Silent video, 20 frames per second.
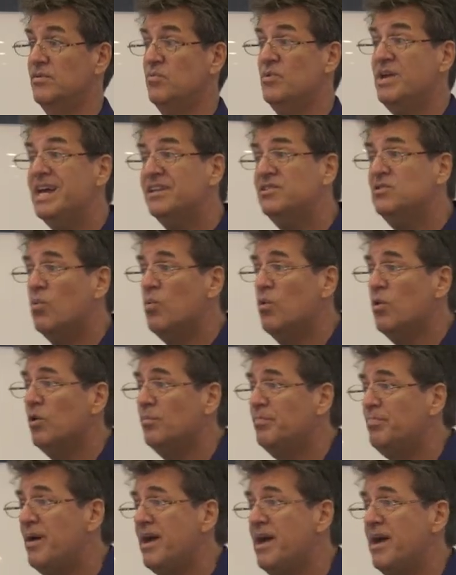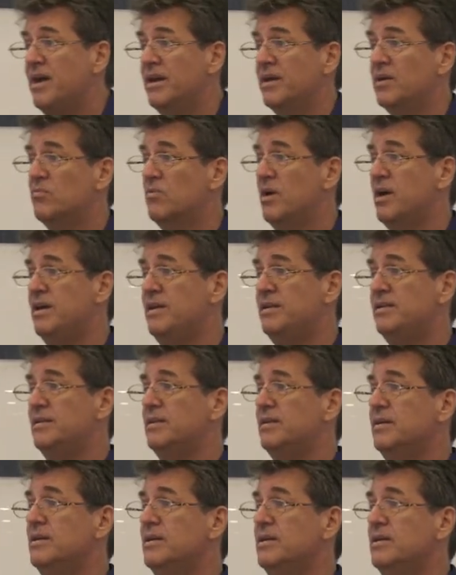We had the World Bank, right?
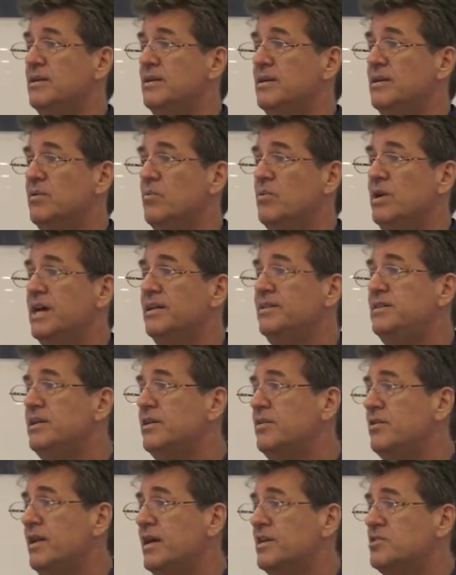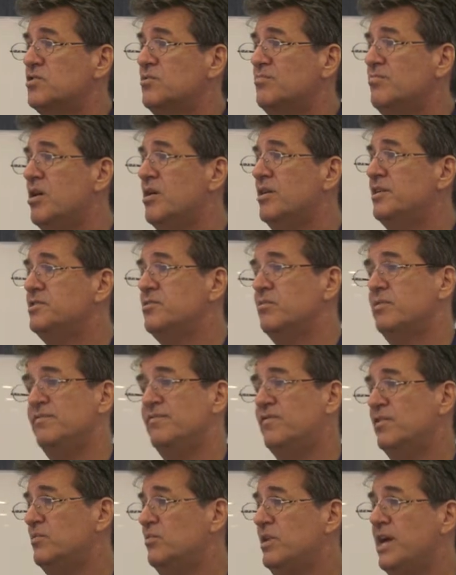We had the International Monetary
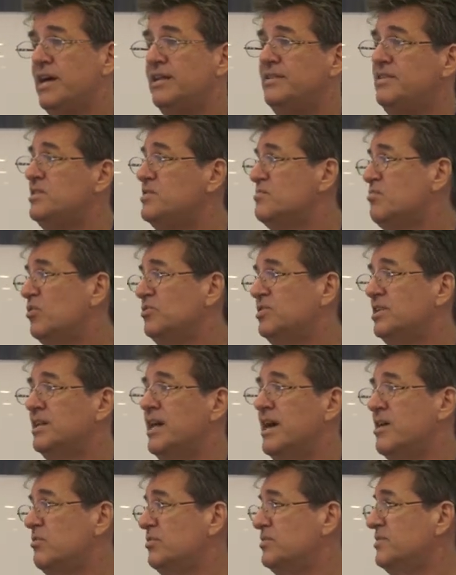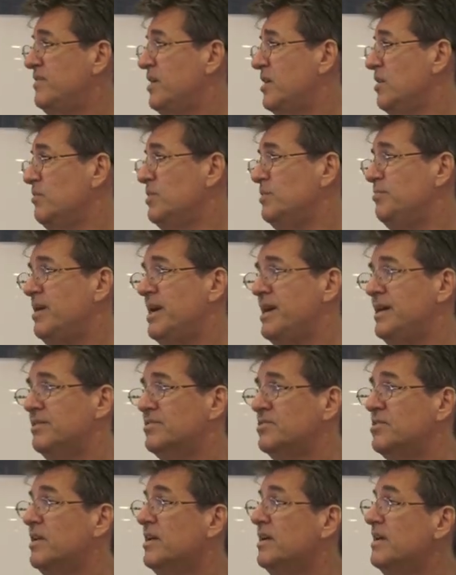Fund. We had these multilateral development
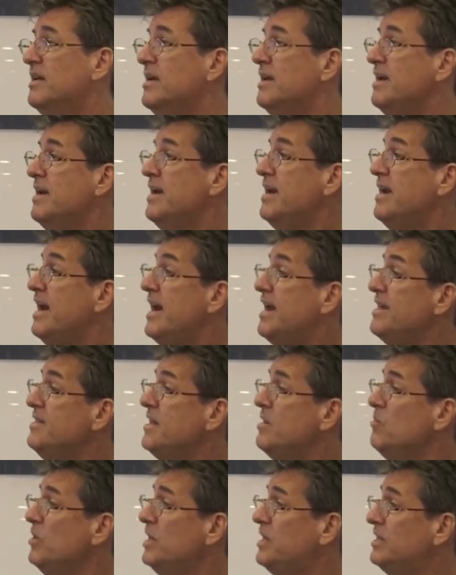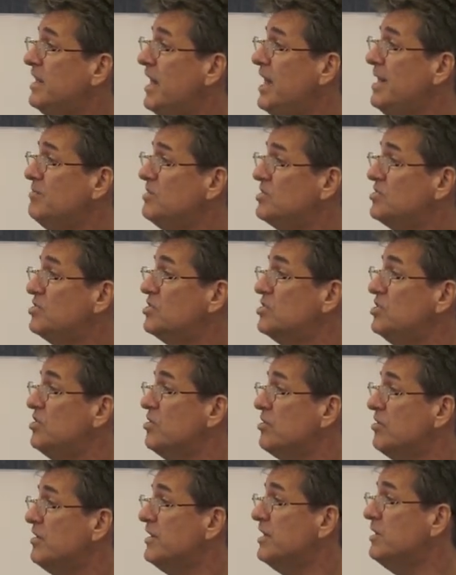banks. And then when it came to
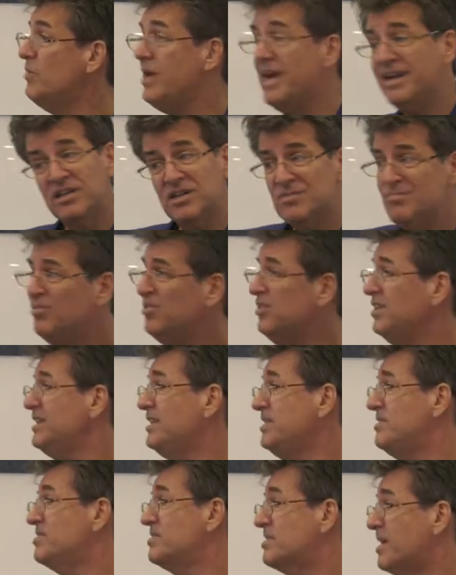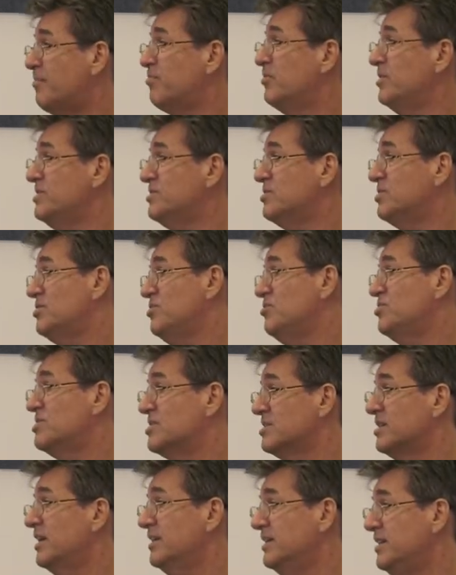security, we had completely separate
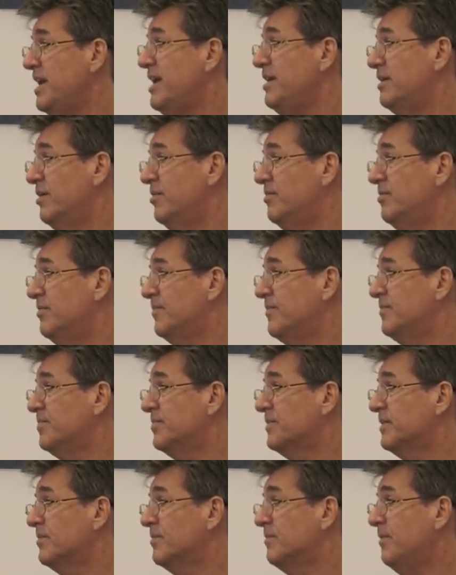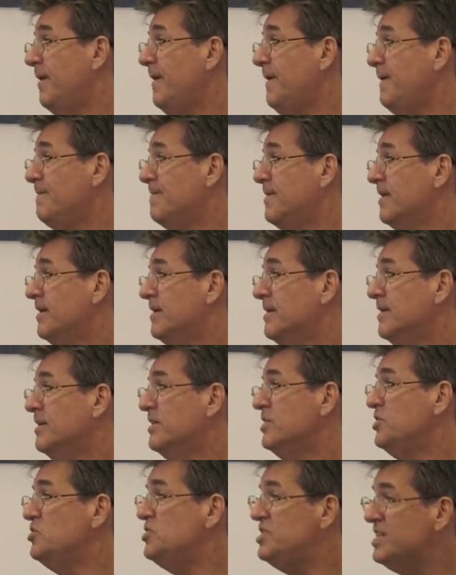institutions like NATO, right?
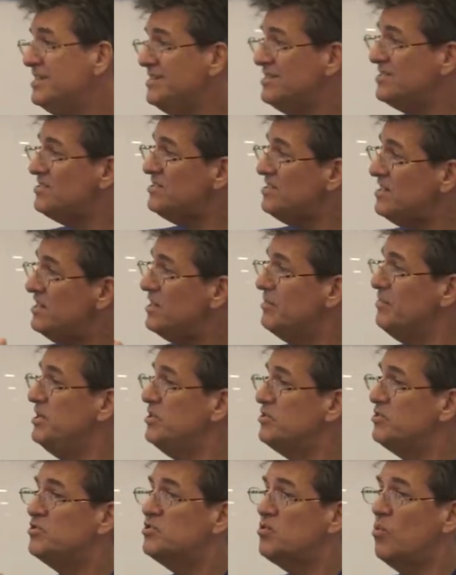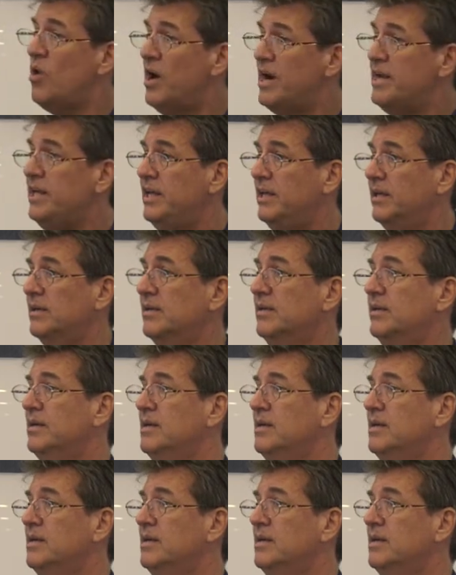You didn't see them intertwining.